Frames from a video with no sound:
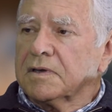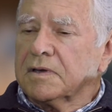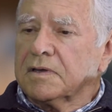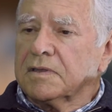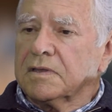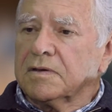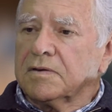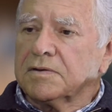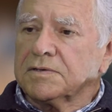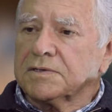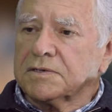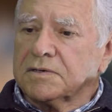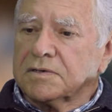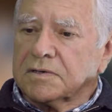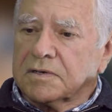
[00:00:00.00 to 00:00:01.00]
And there are a
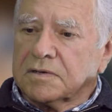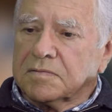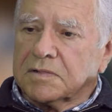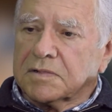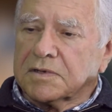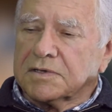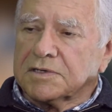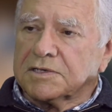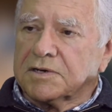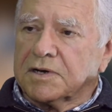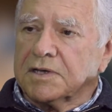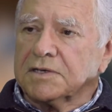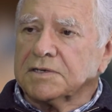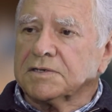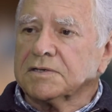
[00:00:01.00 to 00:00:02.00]
certain number of
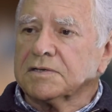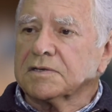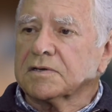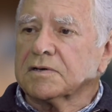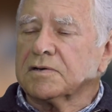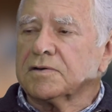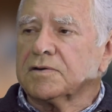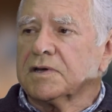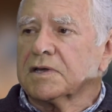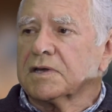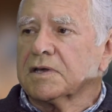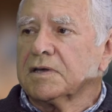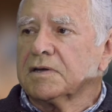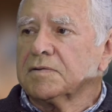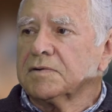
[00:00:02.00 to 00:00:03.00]
constraints that the
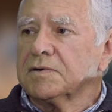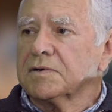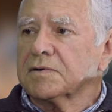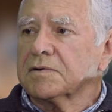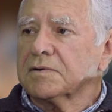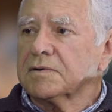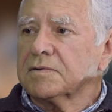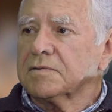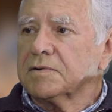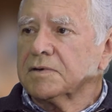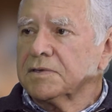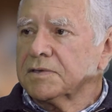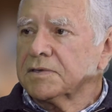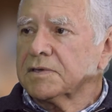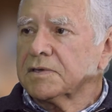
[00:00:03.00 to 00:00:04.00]
contractor had to work
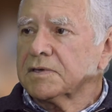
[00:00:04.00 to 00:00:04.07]
with.